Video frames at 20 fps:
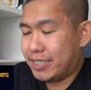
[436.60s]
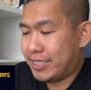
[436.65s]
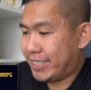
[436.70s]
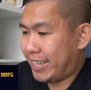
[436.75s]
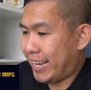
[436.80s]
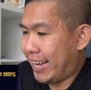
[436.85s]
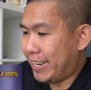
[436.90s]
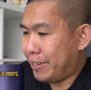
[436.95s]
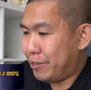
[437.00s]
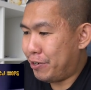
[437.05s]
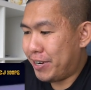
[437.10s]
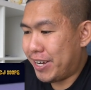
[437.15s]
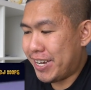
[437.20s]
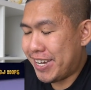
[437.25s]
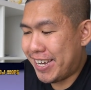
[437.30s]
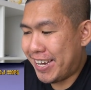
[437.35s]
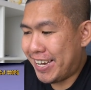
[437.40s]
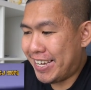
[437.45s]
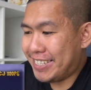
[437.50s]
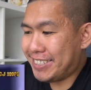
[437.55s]
Get your
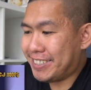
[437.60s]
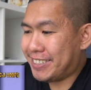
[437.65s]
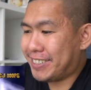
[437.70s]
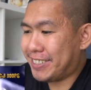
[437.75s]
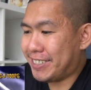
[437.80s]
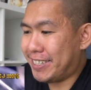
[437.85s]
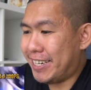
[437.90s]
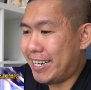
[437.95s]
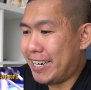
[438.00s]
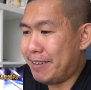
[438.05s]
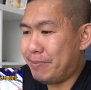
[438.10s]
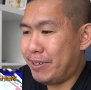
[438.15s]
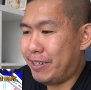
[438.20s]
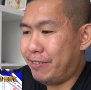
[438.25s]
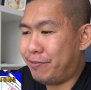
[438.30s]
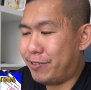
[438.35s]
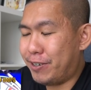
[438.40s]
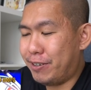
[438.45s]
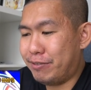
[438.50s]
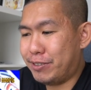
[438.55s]
hands up
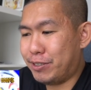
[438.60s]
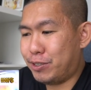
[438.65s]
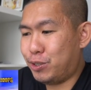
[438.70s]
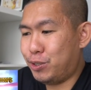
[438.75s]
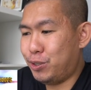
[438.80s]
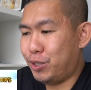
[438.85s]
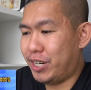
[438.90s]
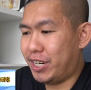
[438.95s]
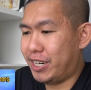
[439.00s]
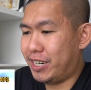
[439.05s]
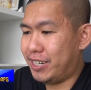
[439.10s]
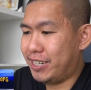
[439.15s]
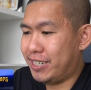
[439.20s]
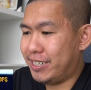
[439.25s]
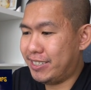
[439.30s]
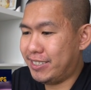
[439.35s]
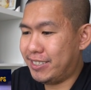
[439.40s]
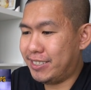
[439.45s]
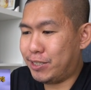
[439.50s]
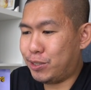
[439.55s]
in front of the shooter.
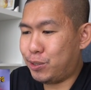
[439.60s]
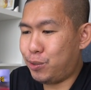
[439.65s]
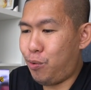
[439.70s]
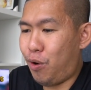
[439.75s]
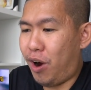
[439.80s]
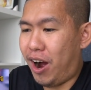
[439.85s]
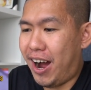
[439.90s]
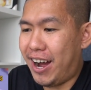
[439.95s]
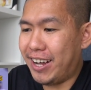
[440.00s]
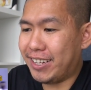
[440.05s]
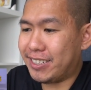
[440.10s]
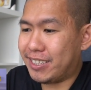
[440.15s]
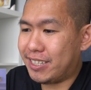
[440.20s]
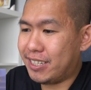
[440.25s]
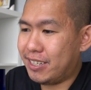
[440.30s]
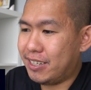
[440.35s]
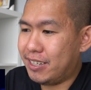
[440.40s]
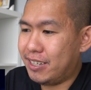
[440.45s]
It's just too hot.